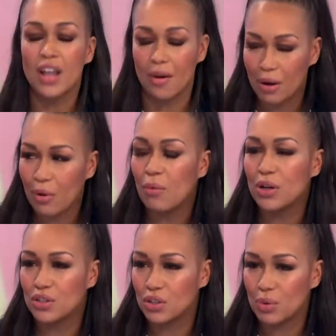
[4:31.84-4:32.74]
No, I, I
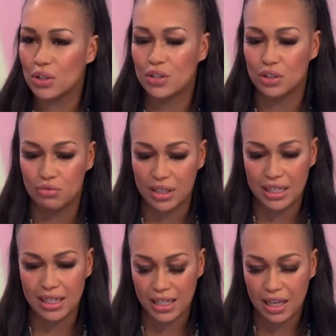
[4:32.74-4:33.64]
want someone to
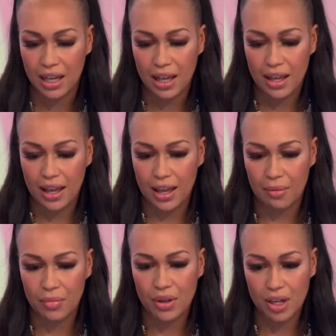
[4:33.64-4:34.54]
really
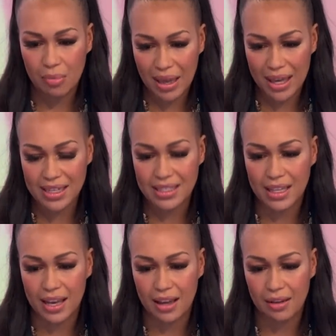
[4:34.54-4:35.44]
um, commit.
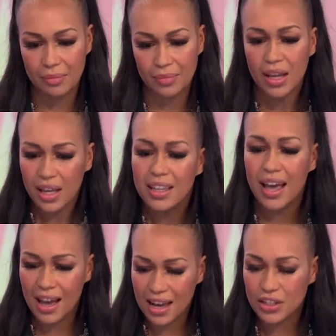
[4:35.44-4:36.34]
Um,
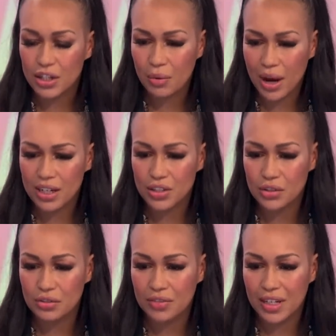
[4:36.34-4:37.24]
yeah, I do. And I
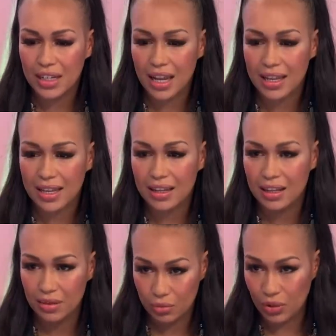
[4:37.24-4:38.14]
do feel like
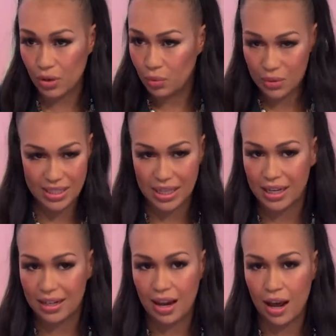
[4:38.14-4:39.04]
you know, we're
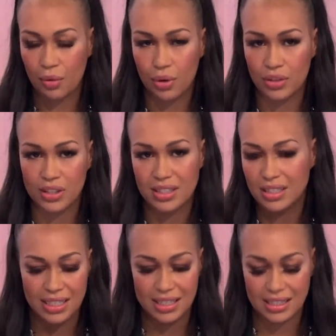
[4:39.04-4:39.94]
seeing it now on the
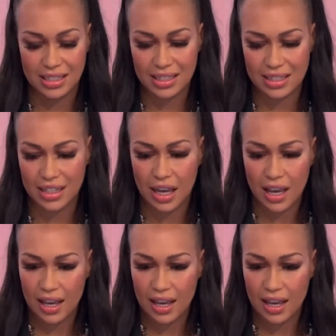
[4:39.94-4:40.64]
statistics.